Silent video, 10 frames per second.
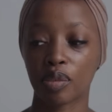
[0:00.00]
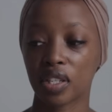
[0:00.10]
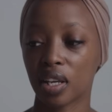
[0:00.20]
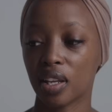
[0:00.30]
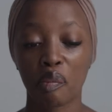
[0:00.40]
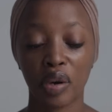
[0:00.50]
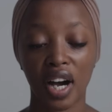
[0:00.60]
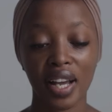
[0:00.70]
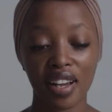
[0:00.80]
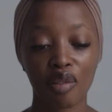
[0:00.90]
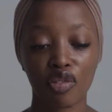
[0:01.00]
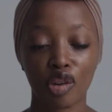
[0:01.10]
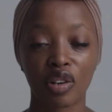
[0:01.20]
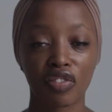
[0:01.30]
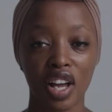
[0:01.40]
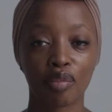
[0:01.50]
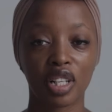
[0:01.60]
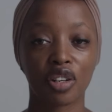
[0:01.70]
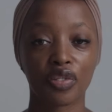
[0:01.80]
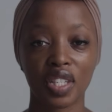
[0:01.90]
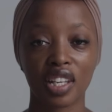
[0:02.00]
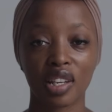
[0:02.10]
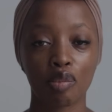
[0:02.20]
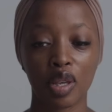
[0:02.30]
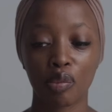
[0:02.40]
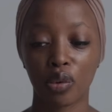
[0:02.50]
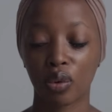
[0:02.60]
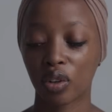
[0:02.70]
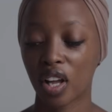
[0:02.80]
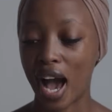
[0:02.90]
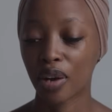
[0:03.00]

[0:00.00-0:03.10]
I'm skinny. But I come from a family of skinny people.